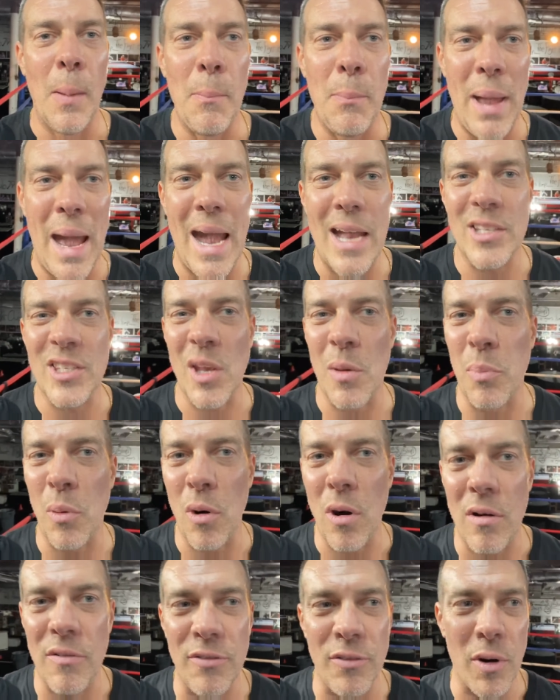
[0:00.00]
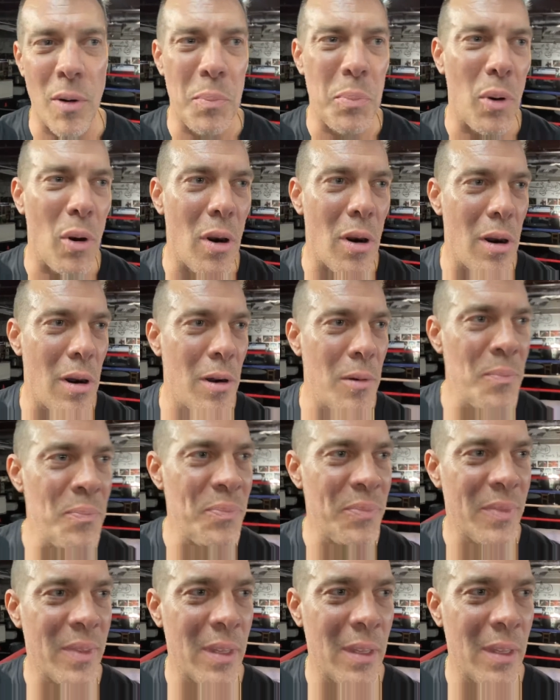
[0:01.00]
Basketball, football,